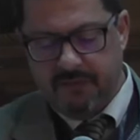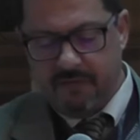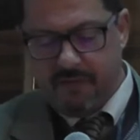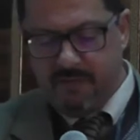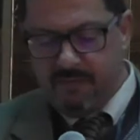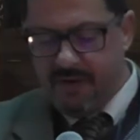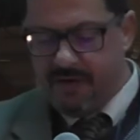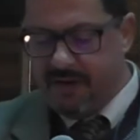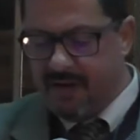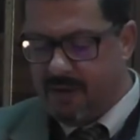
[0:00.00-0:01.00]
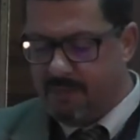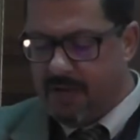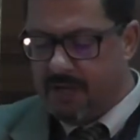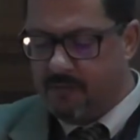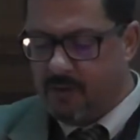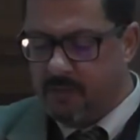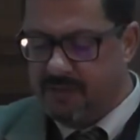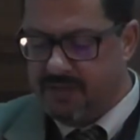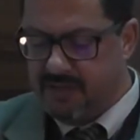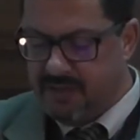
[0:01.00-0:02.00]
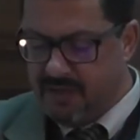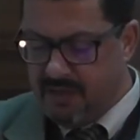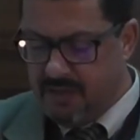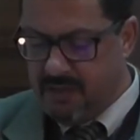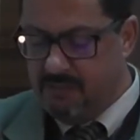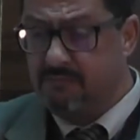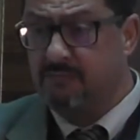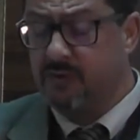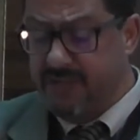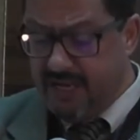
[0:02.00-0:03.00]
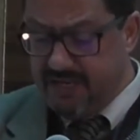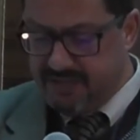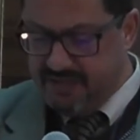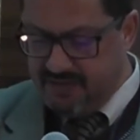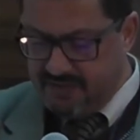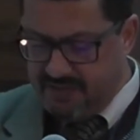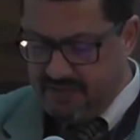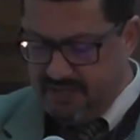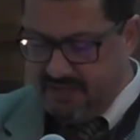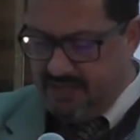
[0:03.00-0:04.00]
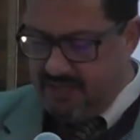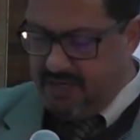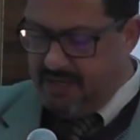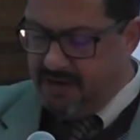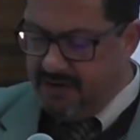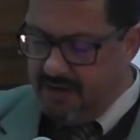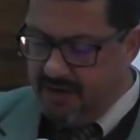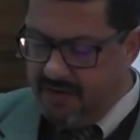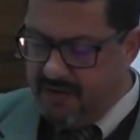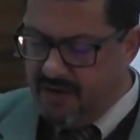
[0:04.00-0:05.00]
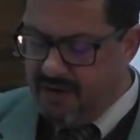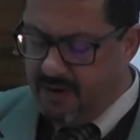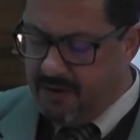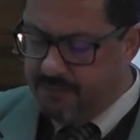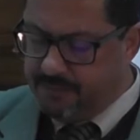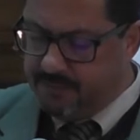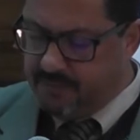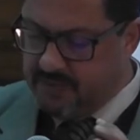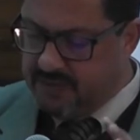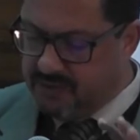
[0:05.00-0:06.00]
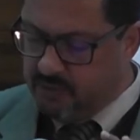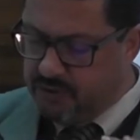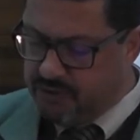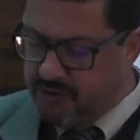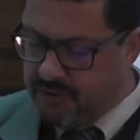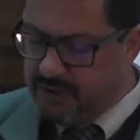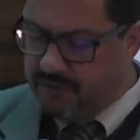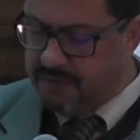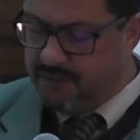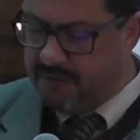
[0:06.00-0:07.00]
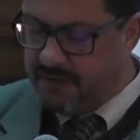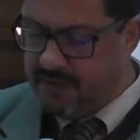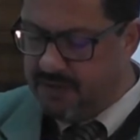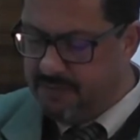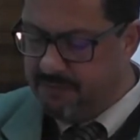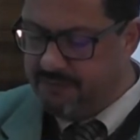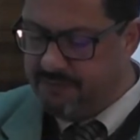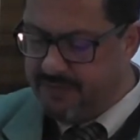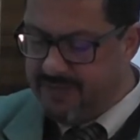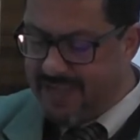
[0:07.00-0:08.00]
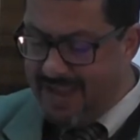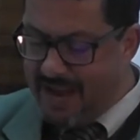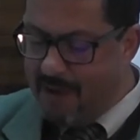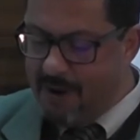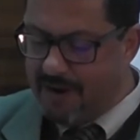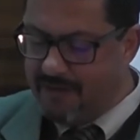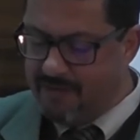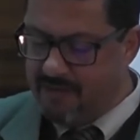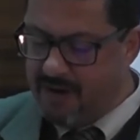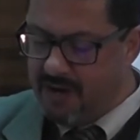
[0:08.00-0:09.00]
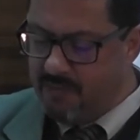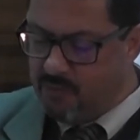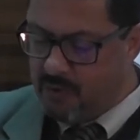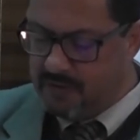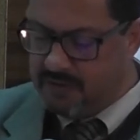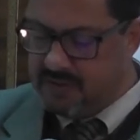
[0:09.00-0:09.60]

different media and platforms and modalities, indeed, this question of dynamic is very important.